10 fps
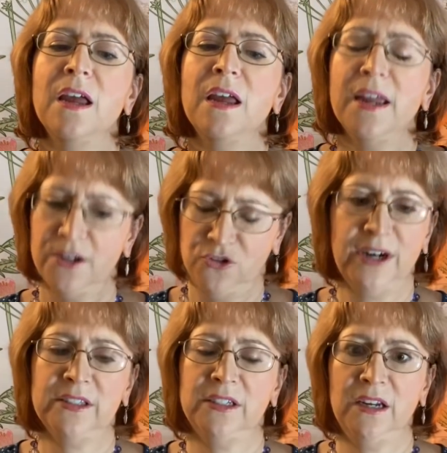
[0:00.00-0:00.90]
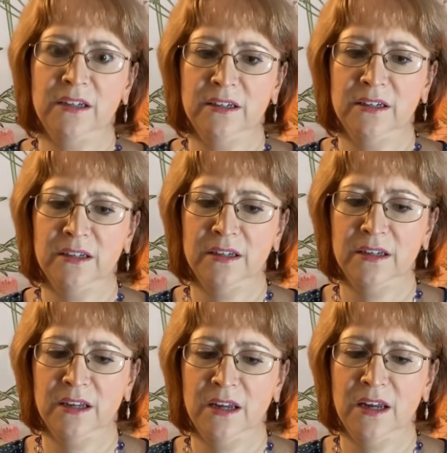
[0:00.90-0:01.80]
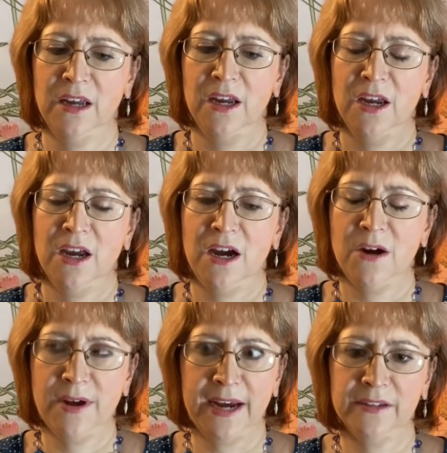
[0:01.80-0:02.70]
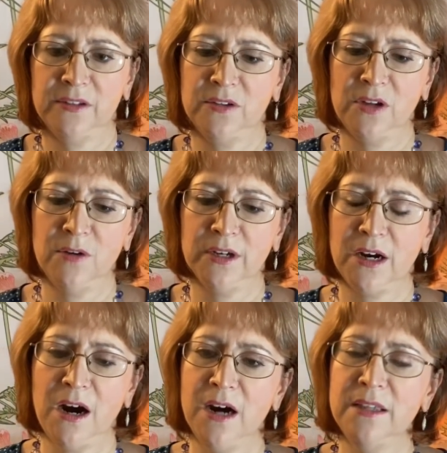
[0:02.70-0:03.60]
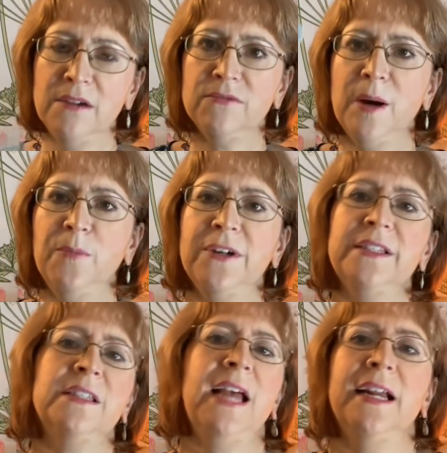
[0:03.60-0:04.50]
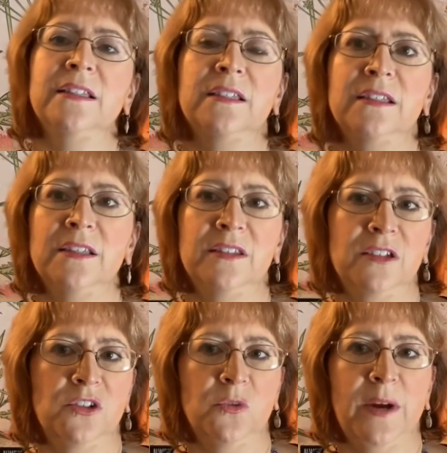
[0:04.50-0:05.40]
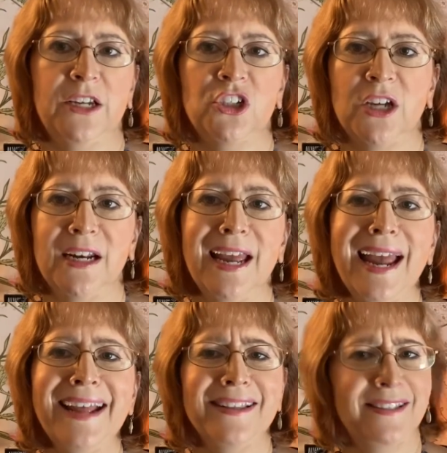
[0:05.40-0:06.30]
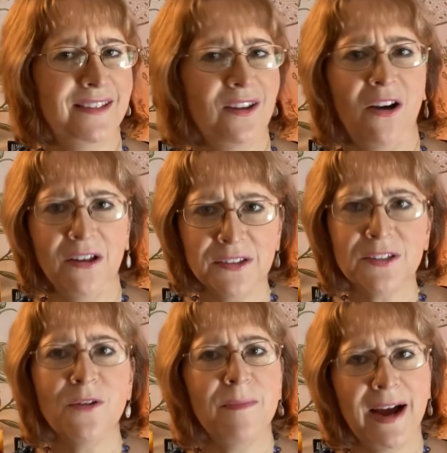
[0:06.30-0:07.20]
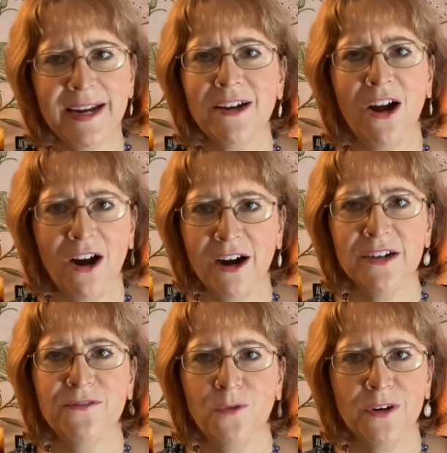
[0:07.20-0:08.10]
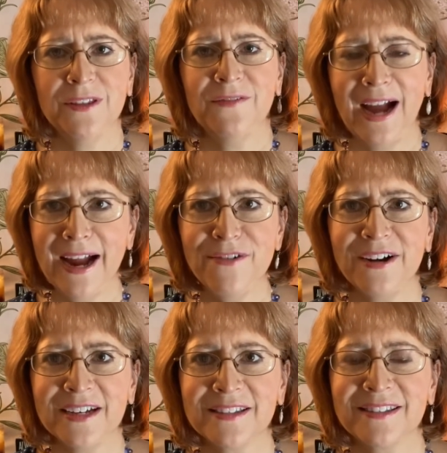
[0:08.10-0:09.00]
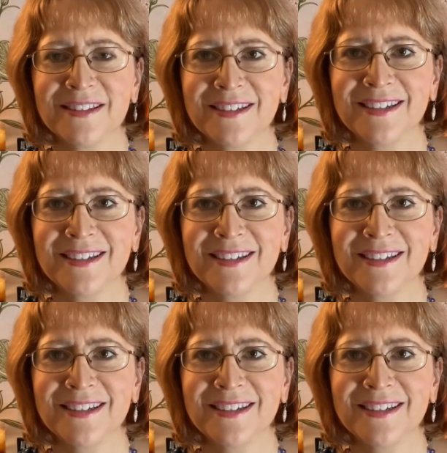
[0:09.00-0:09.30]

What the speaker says: Interesting. Okay, so the card that represents the situation, this is also my card for the virus.